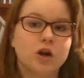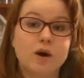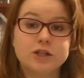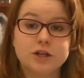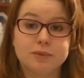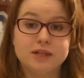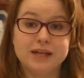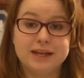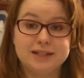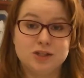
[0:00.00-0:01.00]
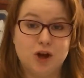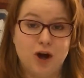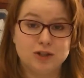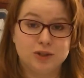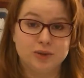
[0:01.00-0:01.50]
Question number 10 is
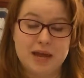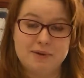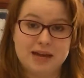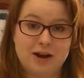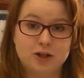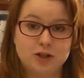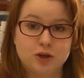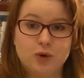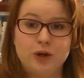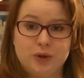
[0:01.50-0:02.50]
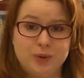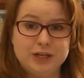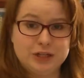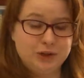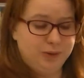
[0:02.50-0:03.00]
Zazu. Name a character who
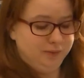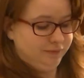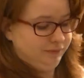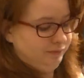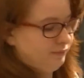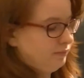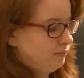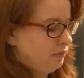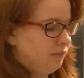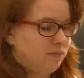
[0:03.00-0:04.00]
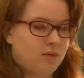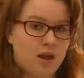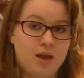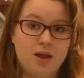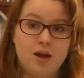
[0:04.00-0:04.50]
annoyed you.
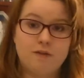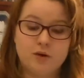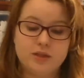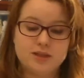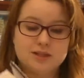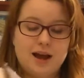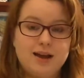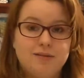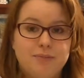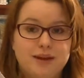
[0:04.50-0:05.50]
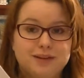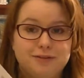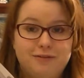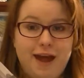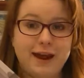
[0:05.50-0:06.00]
For this, I have picked
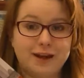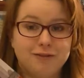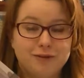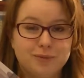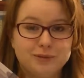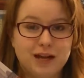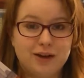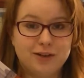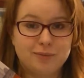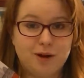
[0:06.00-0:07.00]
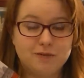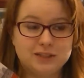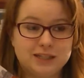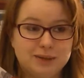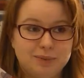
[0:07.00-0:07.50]
Fane from Child of the
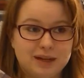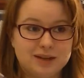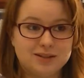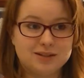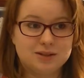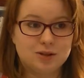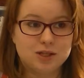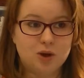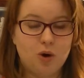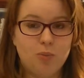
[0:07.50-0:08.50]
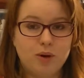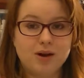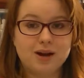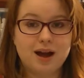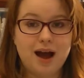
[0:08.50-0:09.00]
Prophecy, because through this whole
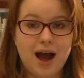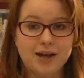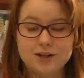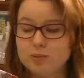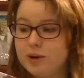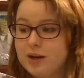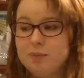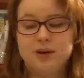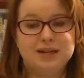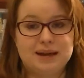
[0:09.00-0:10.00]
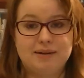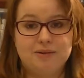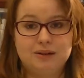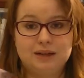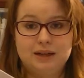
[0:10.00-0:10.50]
book, I just wanted to put it down.